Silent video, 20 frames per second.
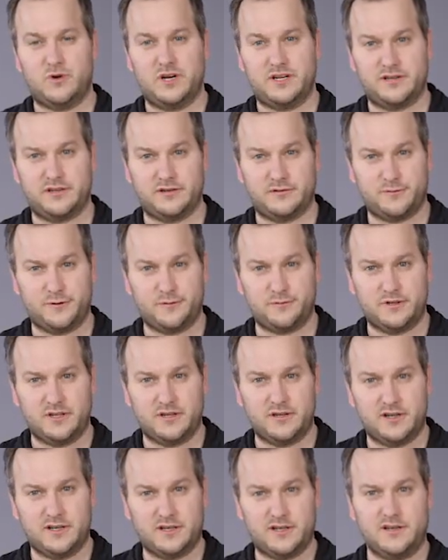
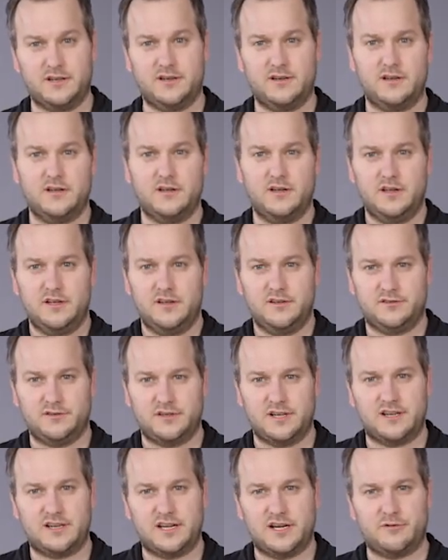115i, so
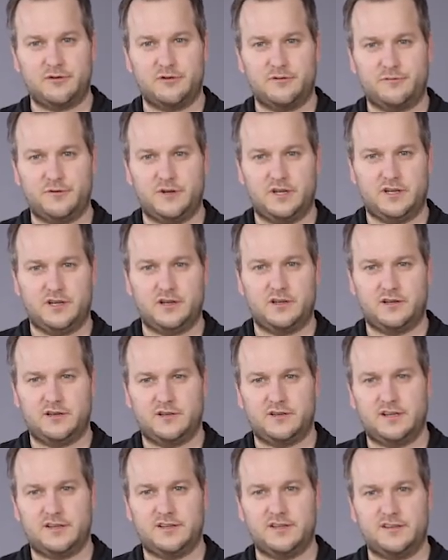that everything
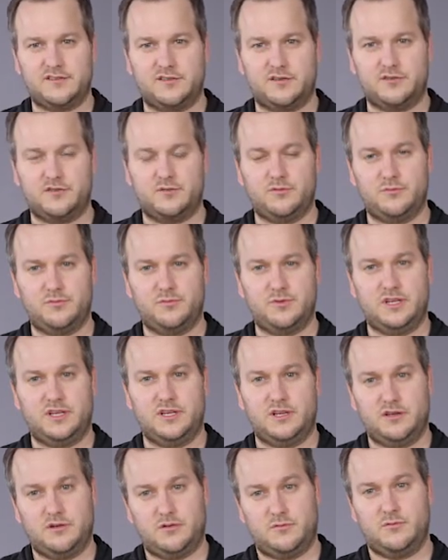that needs to
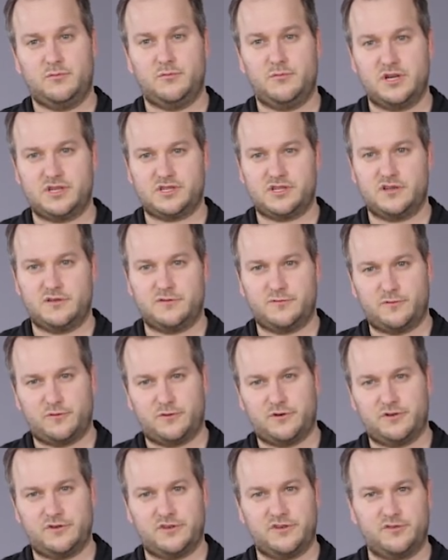be measured
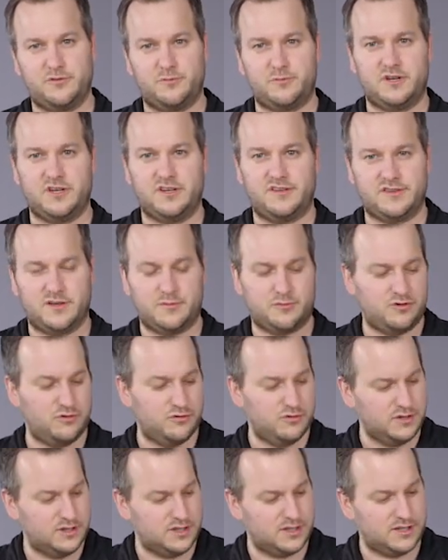for superheat
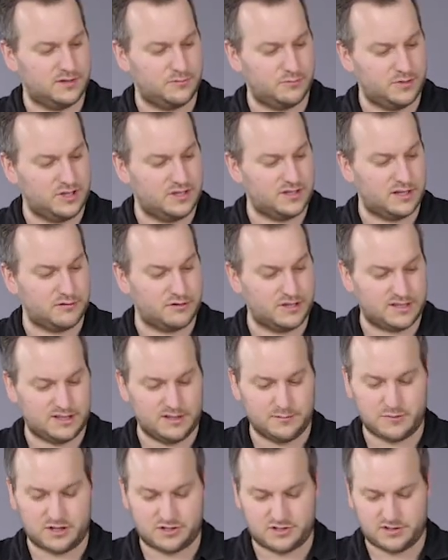subcooling can be directly
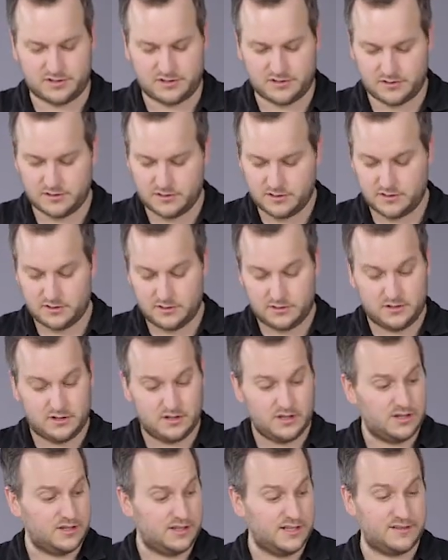measured.
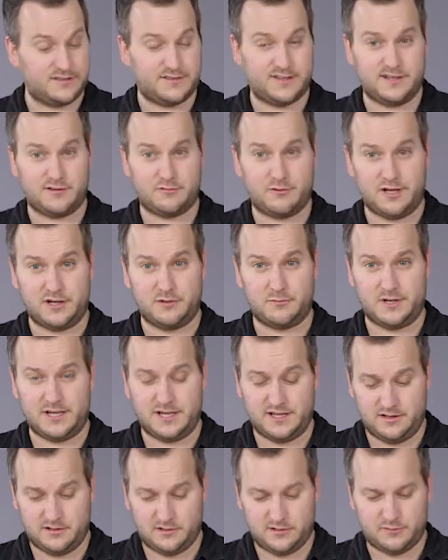Let's start right
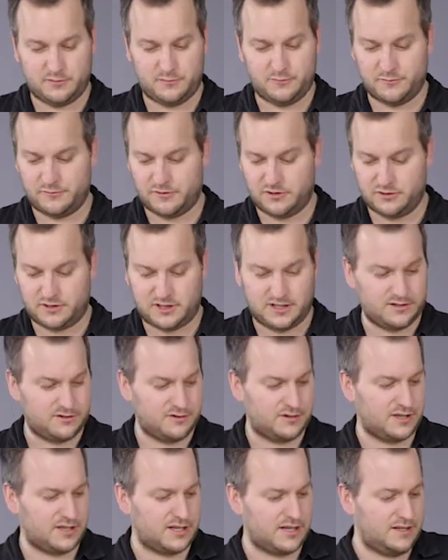away with a look into
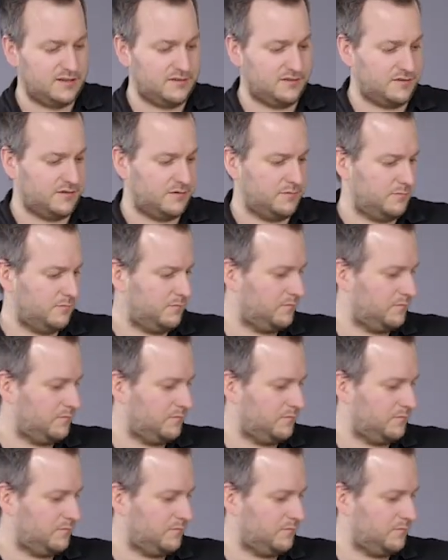the case.